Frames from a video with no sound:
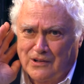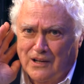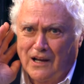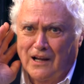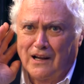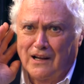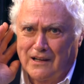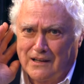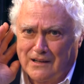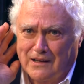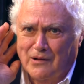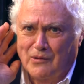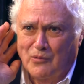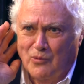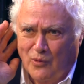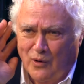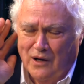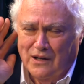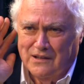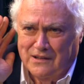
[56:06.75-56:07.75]
telling
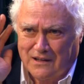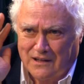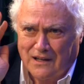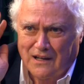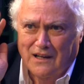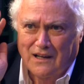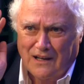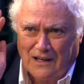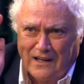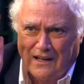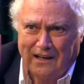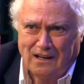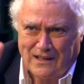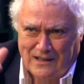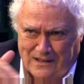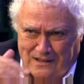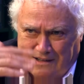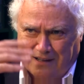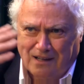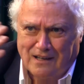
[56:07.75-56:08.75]
them what
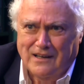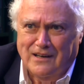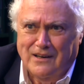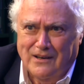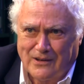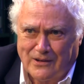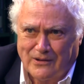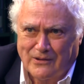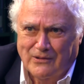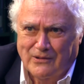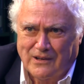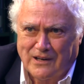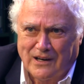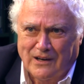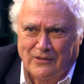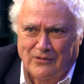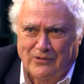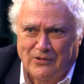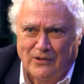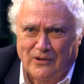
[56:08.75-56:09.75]
to do
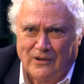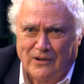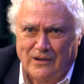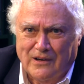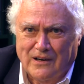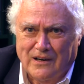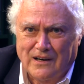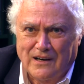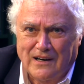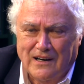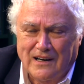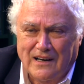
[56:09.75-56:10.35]
different.